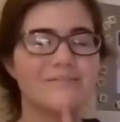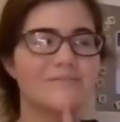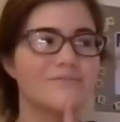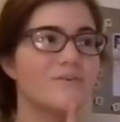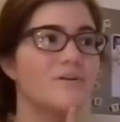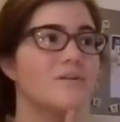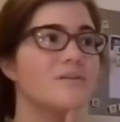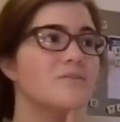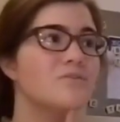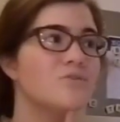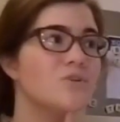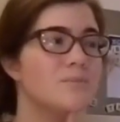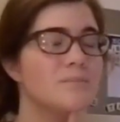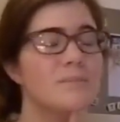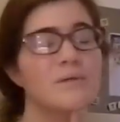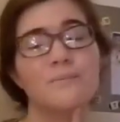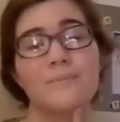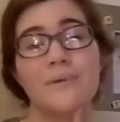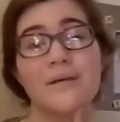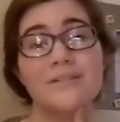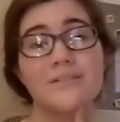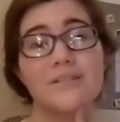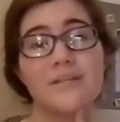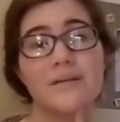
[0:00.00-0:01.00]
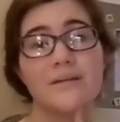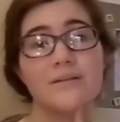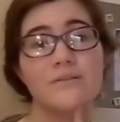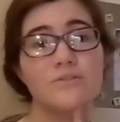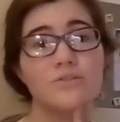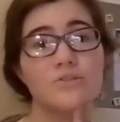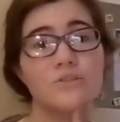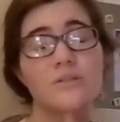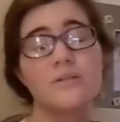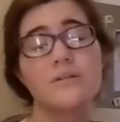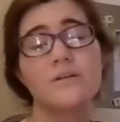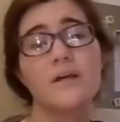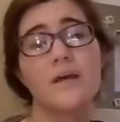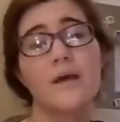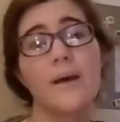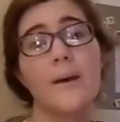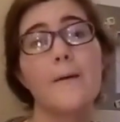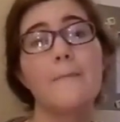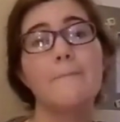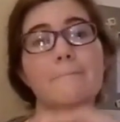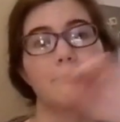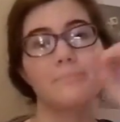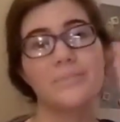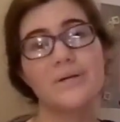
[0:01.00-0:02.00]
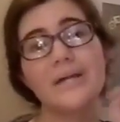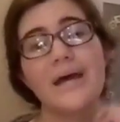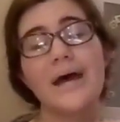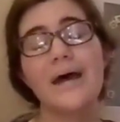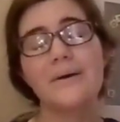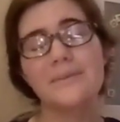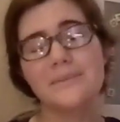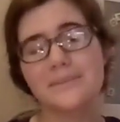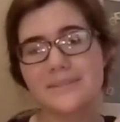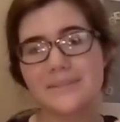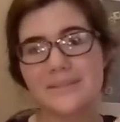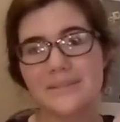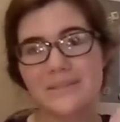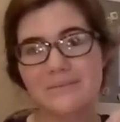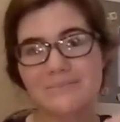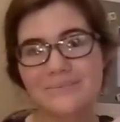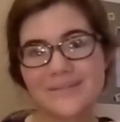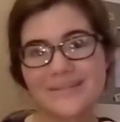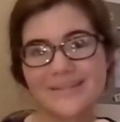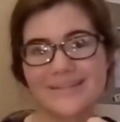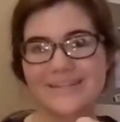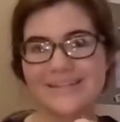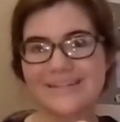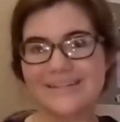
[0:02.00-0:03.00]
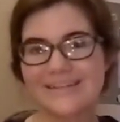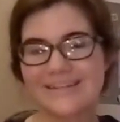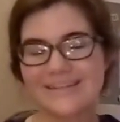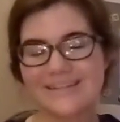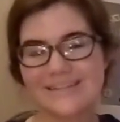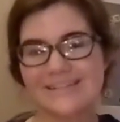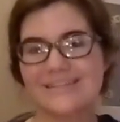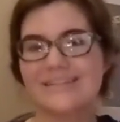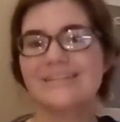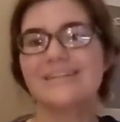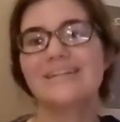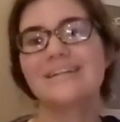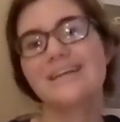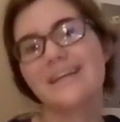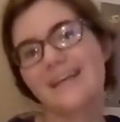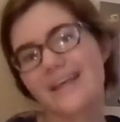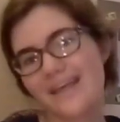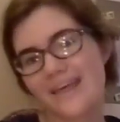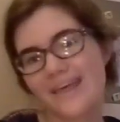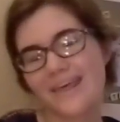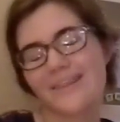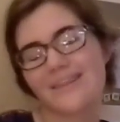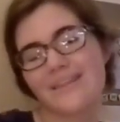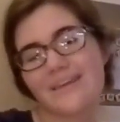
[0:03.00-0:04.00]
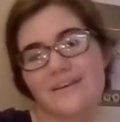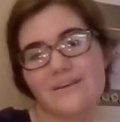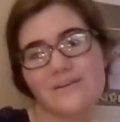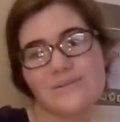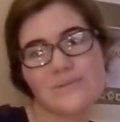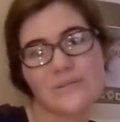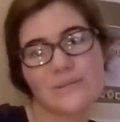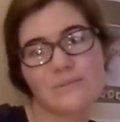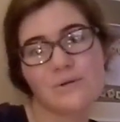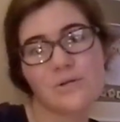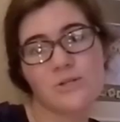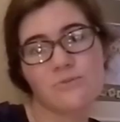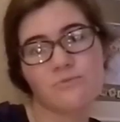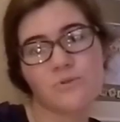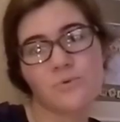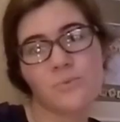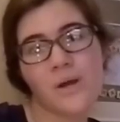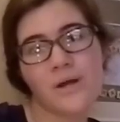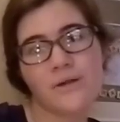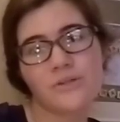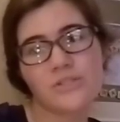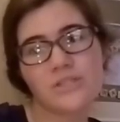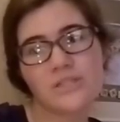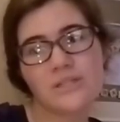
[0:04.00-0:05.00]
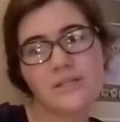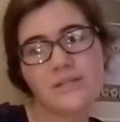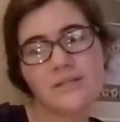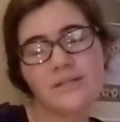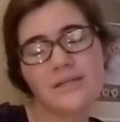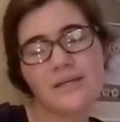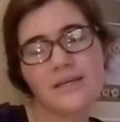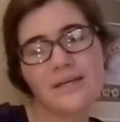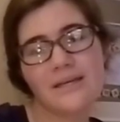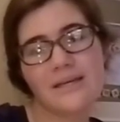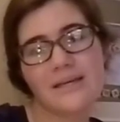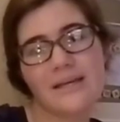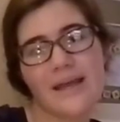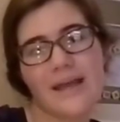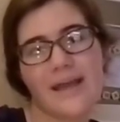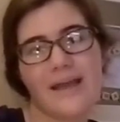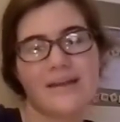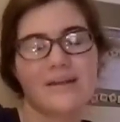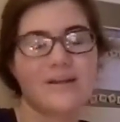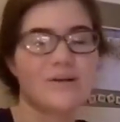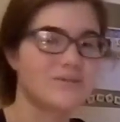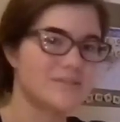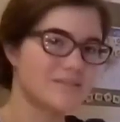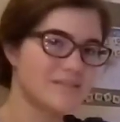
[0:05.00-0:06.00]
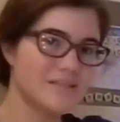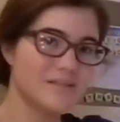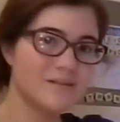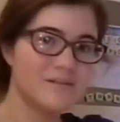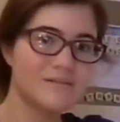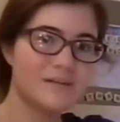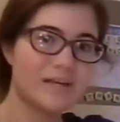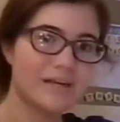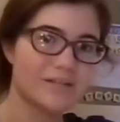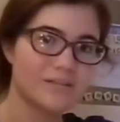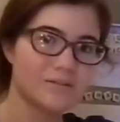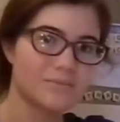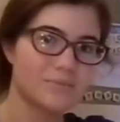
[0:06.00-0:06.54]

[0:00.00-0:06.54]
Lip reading: Well, the dorm room might change, but I'll still be here. Thank you so much for watching, and I'll see you next